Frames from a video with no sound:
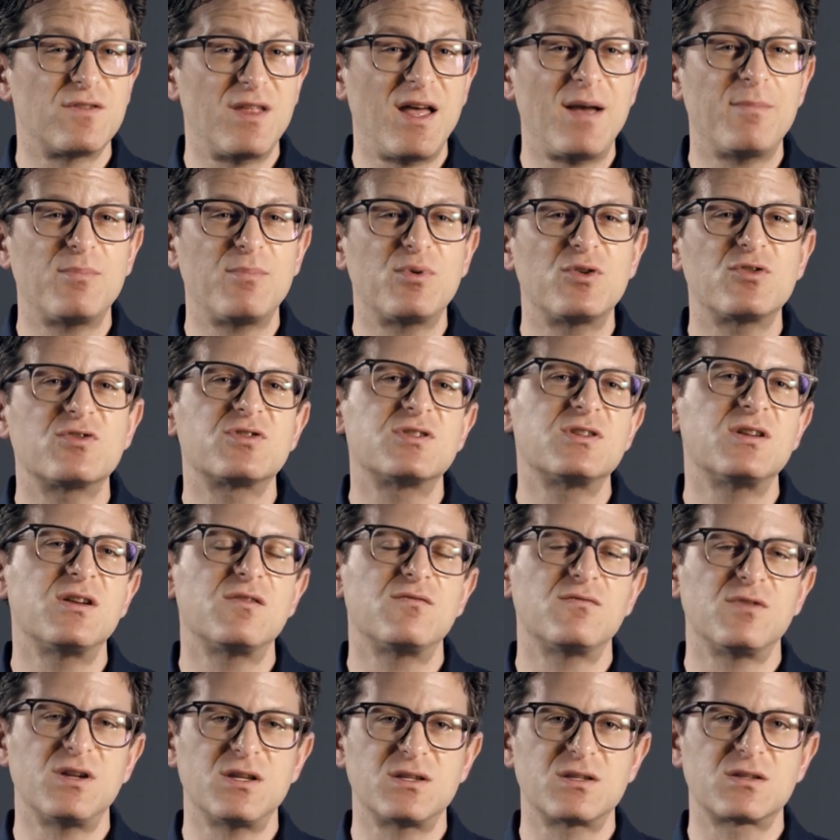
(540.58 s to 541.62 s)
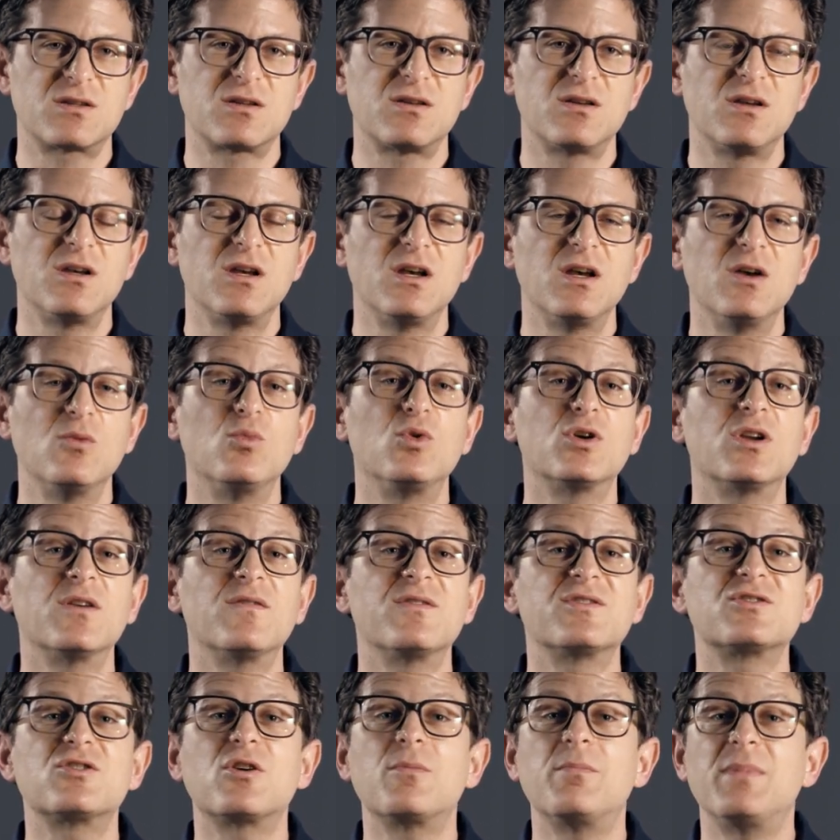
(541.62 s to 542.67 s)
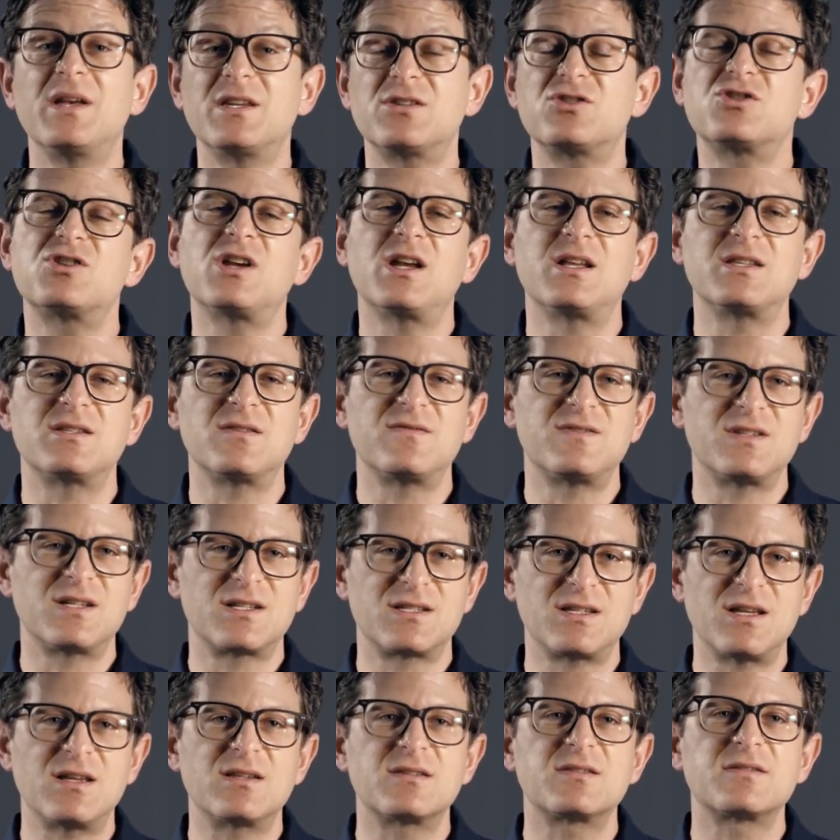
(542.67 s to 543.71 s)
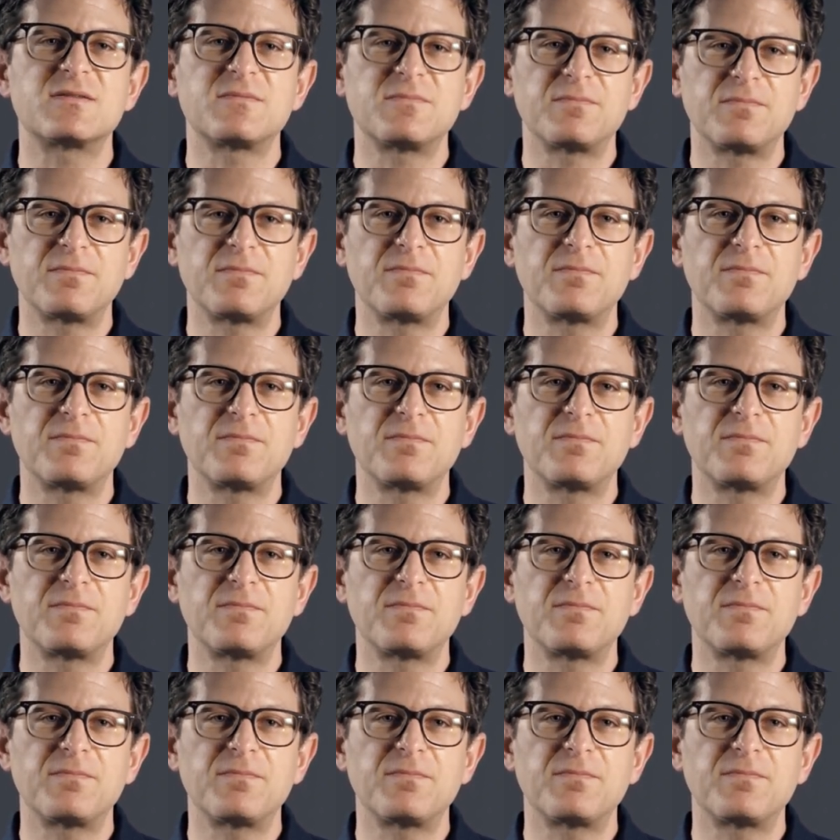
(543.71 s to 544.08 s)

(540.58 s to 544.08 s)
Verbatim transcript: for that person at risk will give us our best chance of success.